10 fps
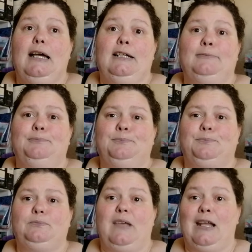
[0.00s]
And
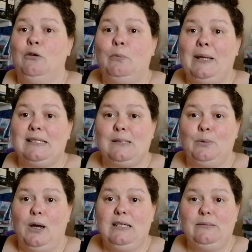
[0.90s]
it will be a
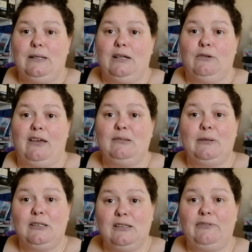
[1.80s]
surprise when it arrives
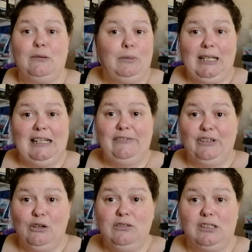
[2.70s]
because I've completely
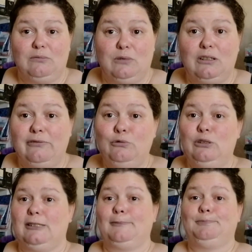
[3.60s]
forgotten what I've
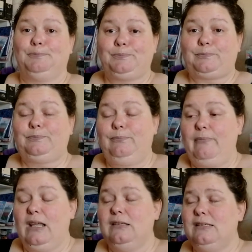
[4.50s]
ordered.
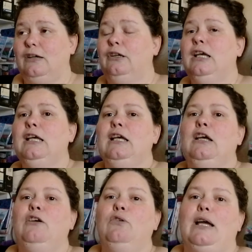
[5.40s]
So,
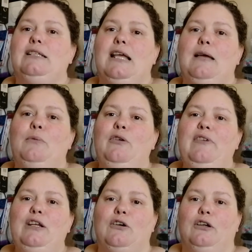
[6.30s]
right,
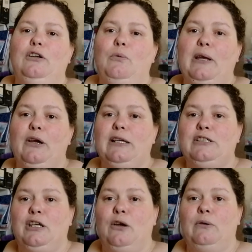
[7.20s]
moving on, we're going
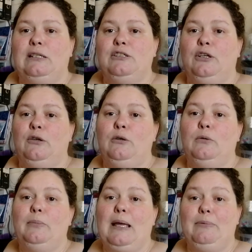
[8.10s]
to go into
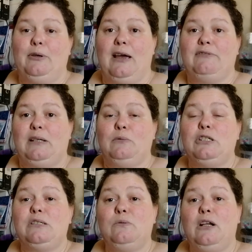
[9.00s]
paper crafting,
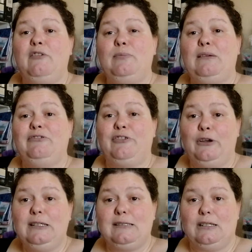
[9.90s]
which is what I've been
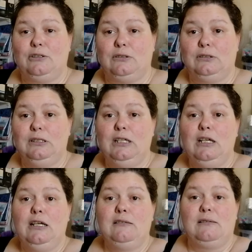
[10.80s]
focusing on
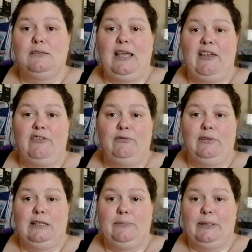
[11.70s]
since I haven't
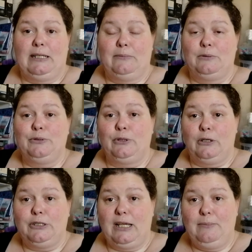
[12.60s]
really been able to
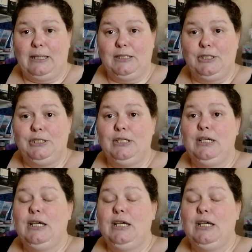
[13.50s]
crochet much.